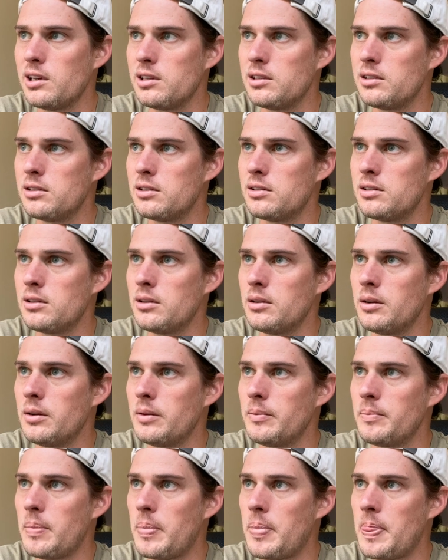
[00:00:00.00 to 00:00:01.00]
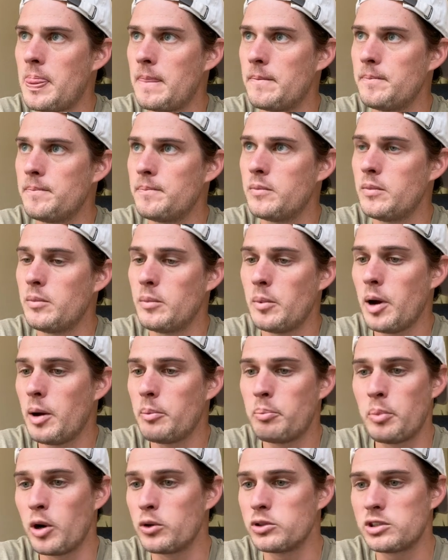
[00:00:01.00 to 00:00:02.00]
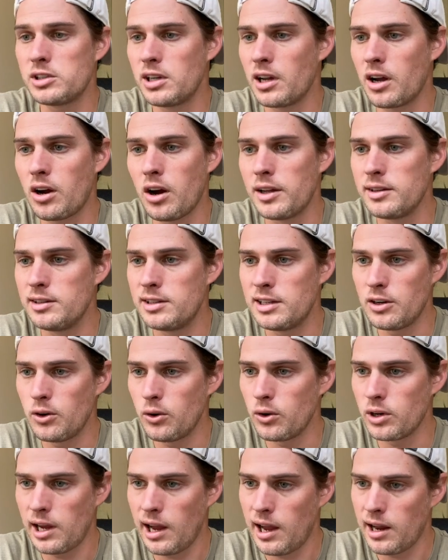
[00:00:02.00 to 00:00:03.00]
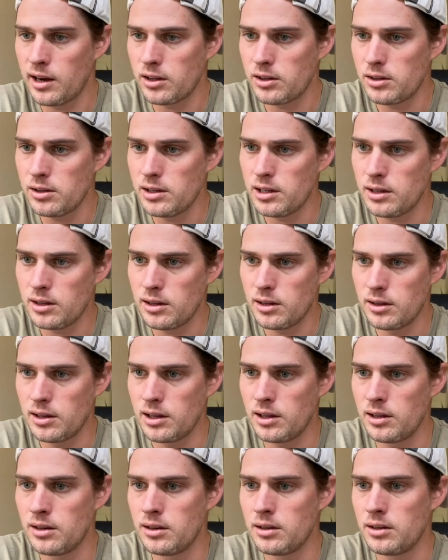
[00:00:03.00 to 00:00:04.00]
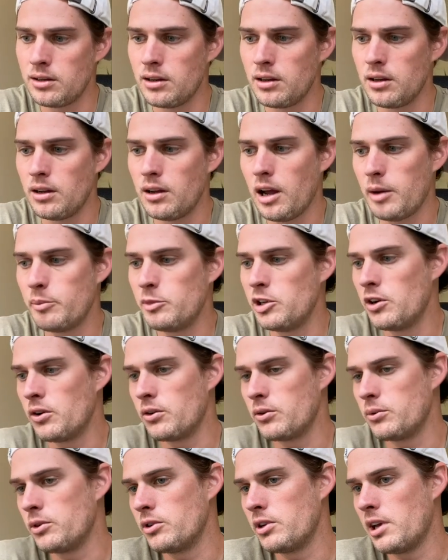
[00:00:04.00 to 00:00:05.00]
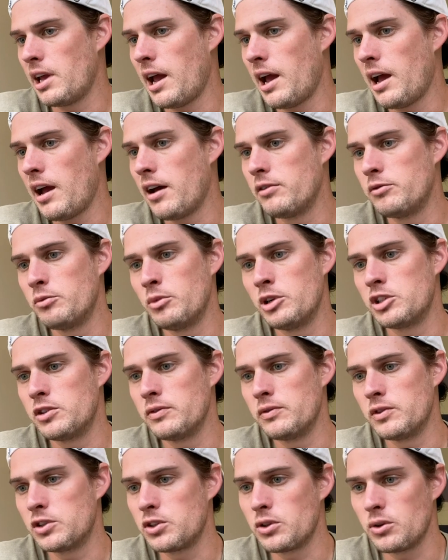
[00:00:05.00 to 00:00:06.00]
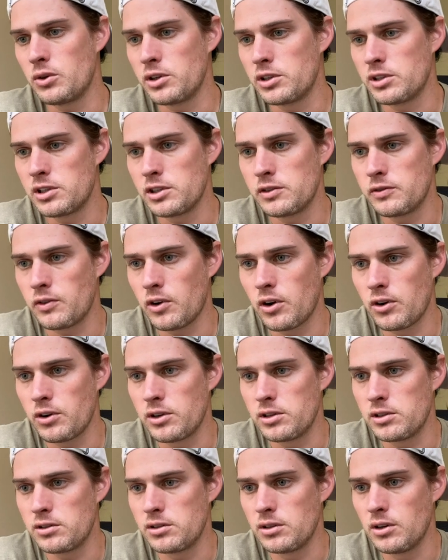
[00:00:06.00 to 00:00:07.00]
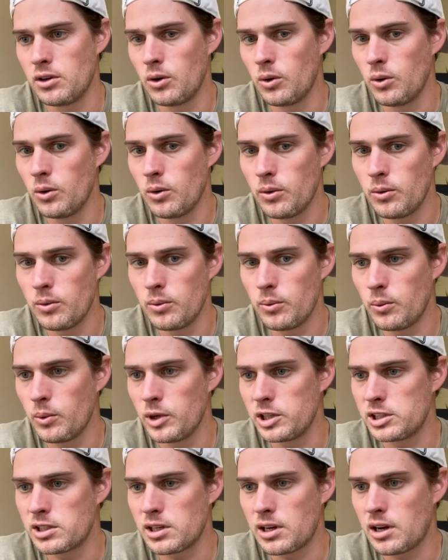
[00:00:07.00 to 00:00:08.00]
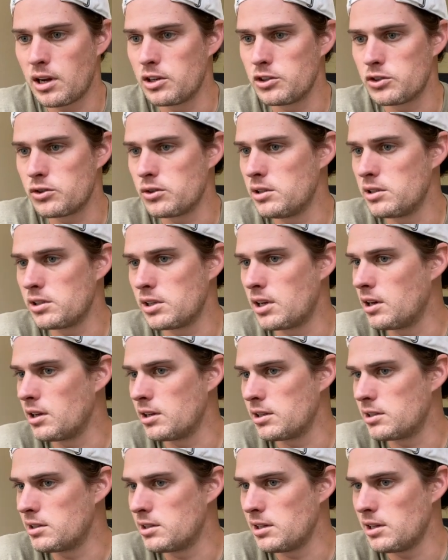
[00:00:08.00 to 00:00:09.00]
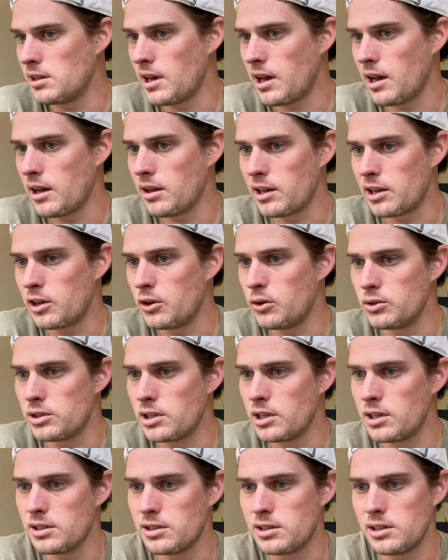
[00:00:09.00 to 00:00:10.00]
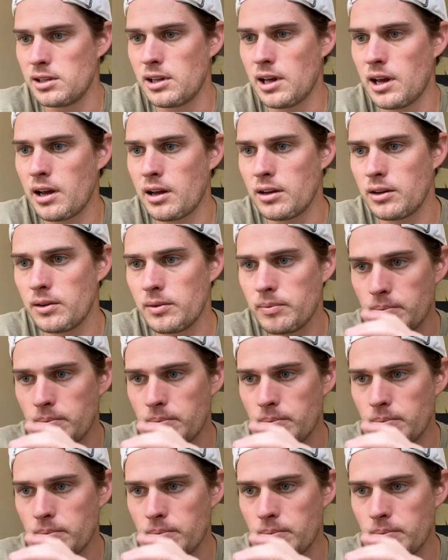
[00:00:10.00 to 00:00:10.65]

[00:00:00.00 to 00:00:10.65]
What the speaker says: is posting content organically, then I mean, you don't really have much of a choice as far as which country is going to see that, like who's going to see that.